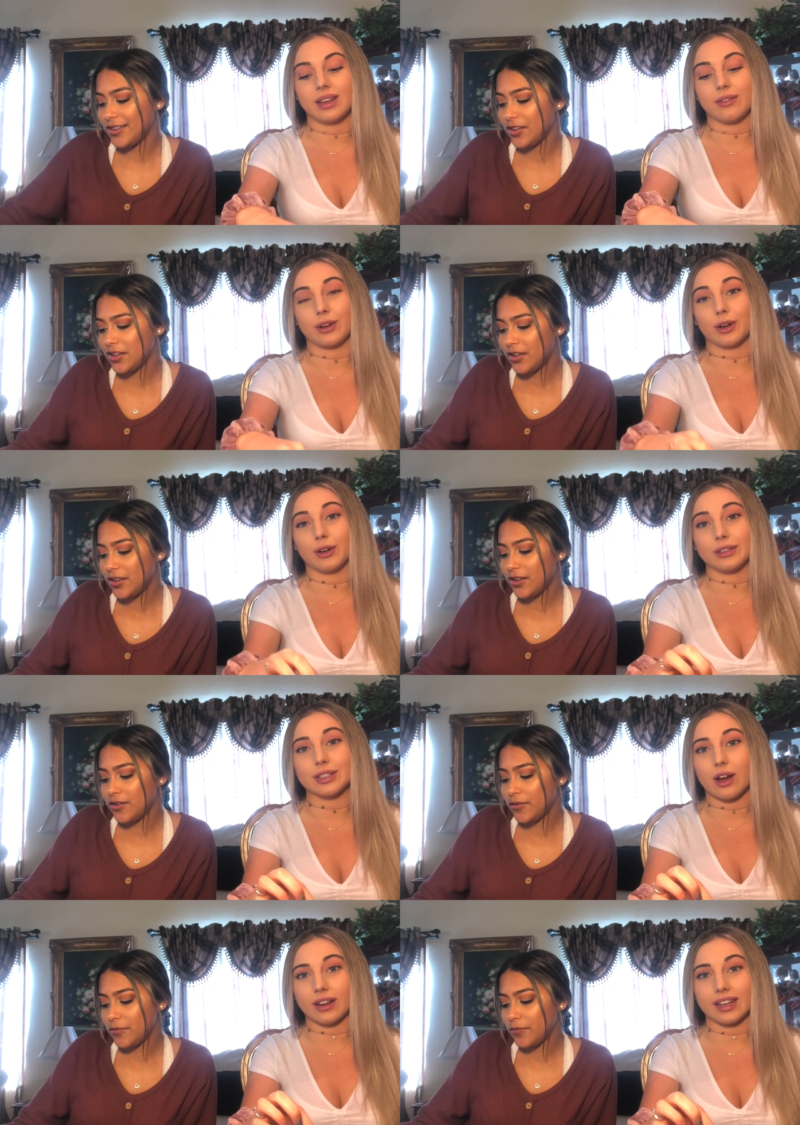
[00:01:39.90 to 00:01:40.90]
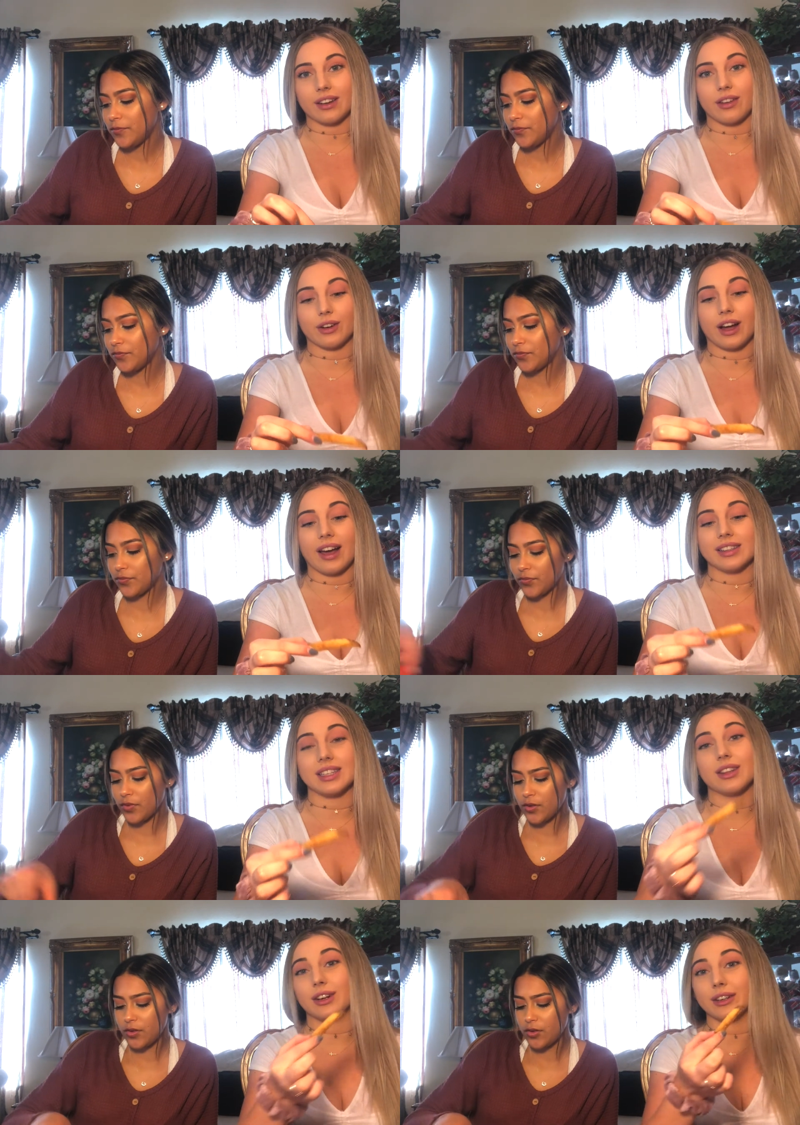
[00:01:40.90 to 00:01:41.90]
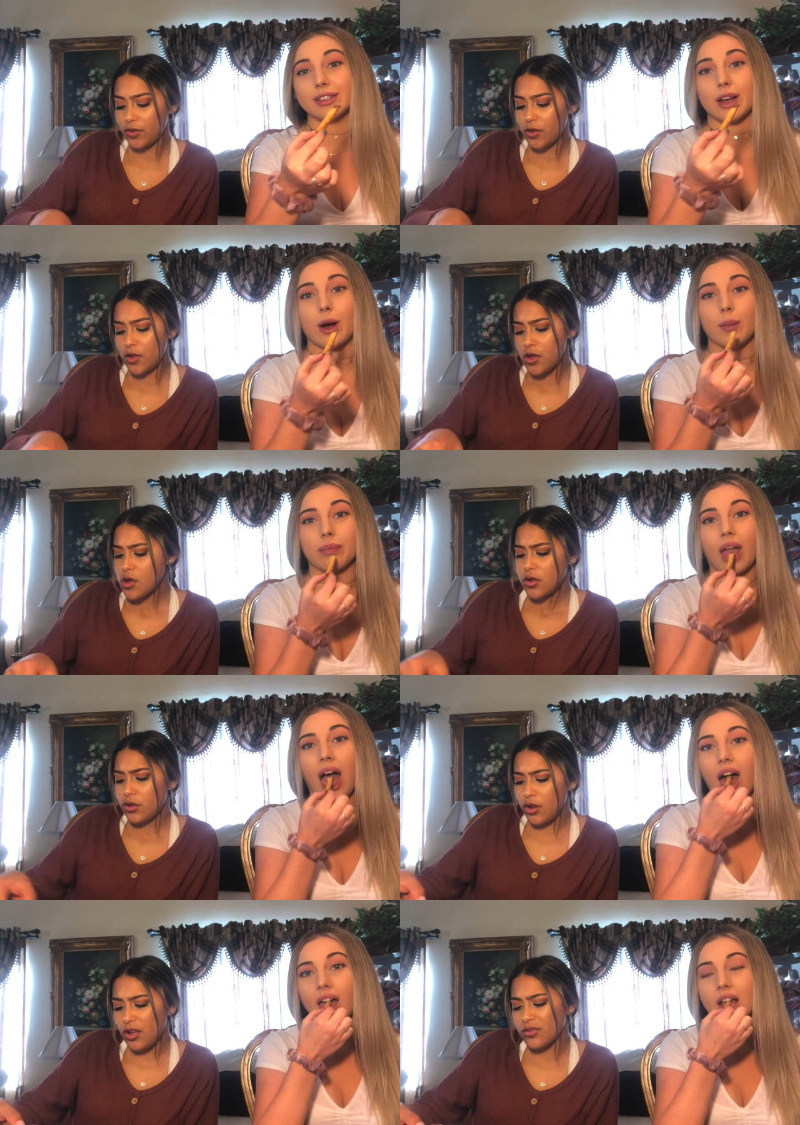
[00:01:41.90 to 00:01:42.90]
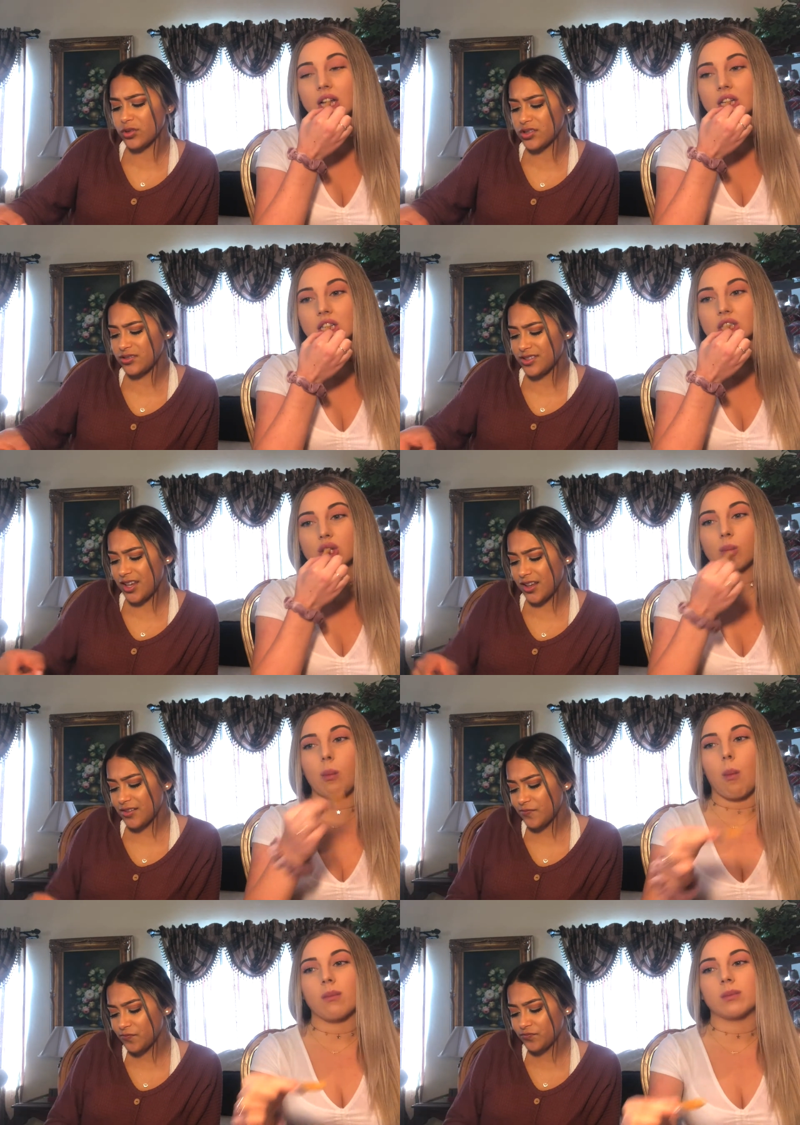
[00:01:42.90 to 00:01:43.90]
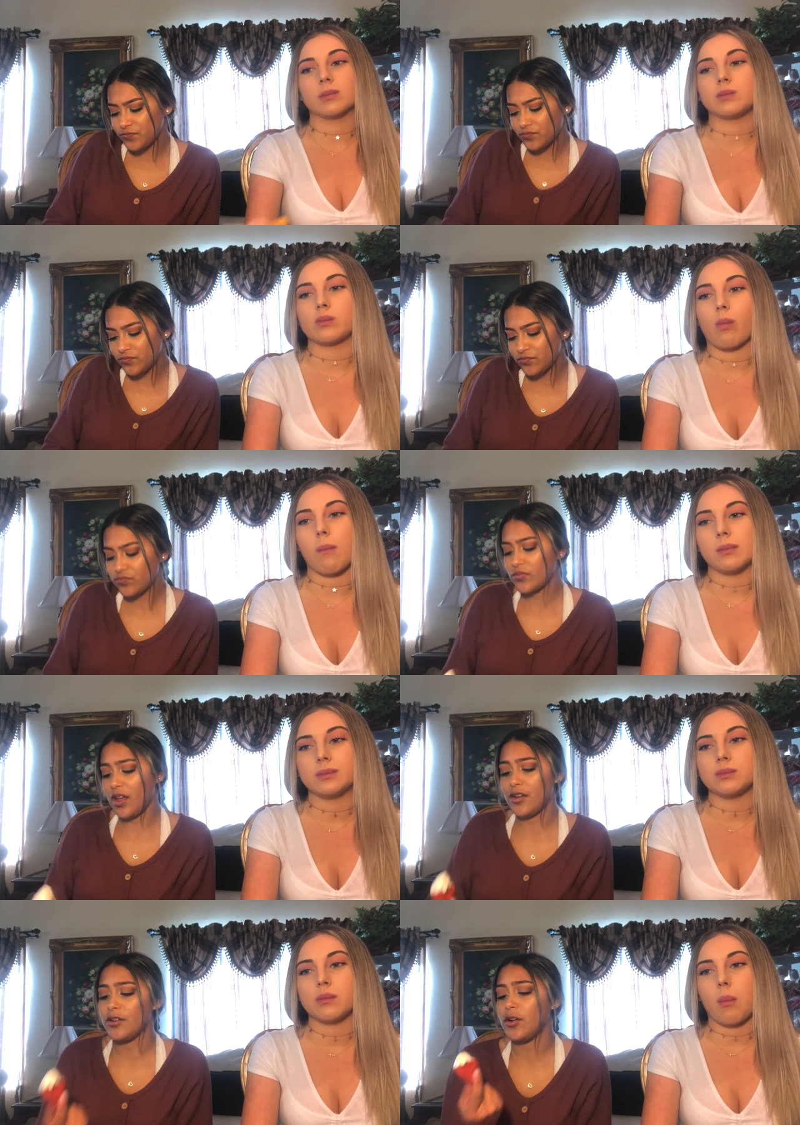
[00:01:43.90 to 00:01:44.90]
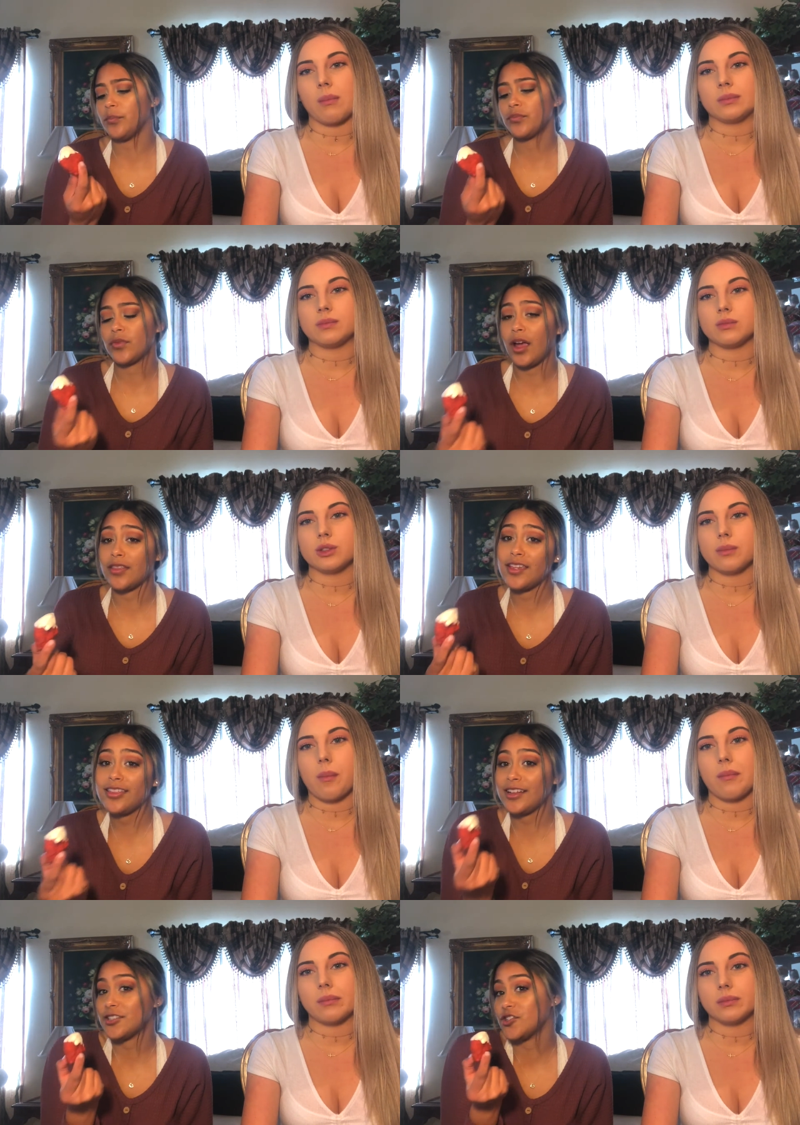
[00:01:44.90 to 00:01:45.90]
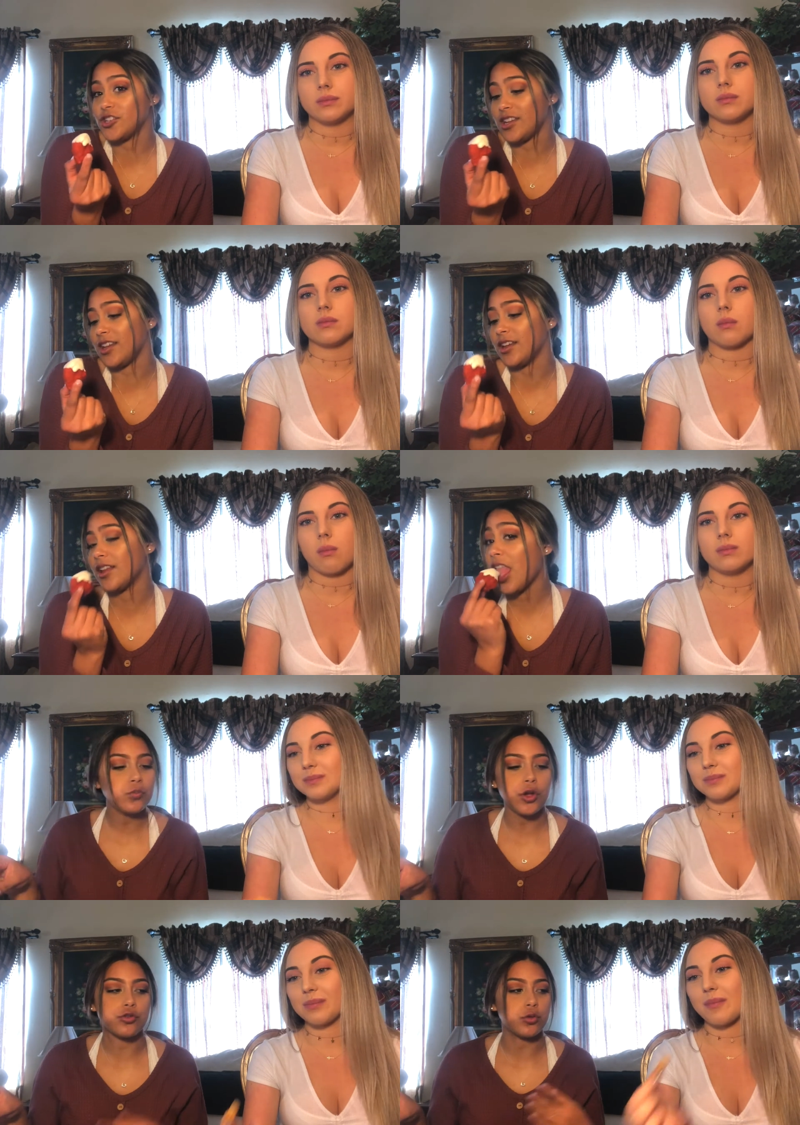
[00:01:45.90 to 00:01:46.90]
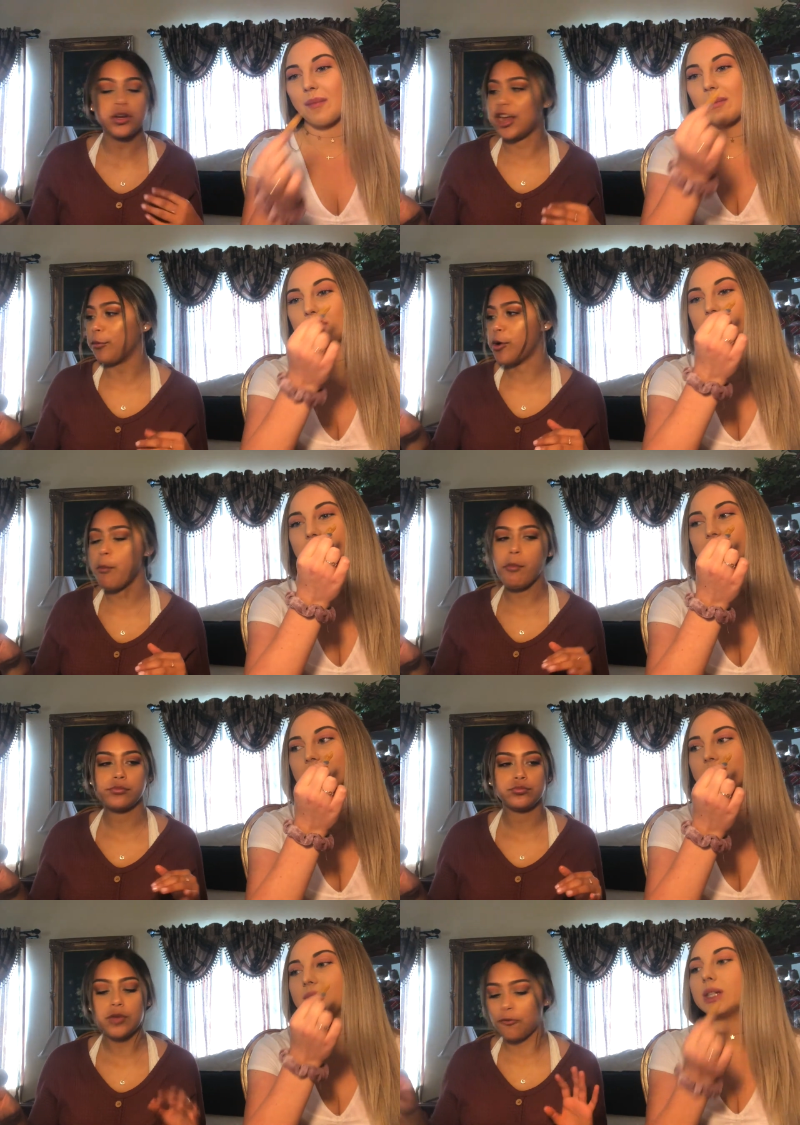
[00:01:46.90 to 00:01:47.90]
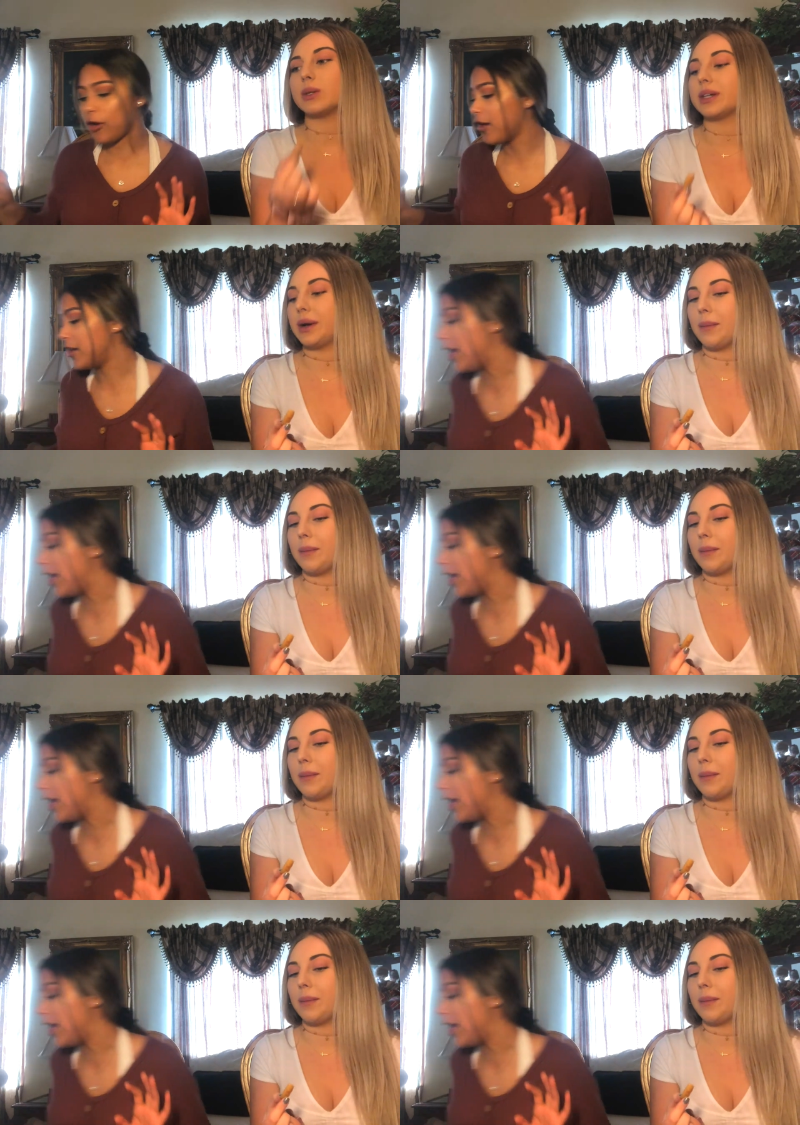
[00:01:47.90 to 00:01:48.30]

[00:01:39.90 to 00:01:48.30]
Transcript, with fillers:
Speaker 1: if your girl is talking to other guys either. So no, because it's like, I don't know,
Speaker 2: I think that's cheating. Oh, do I have a napkin?
Speaker 1: I forgot the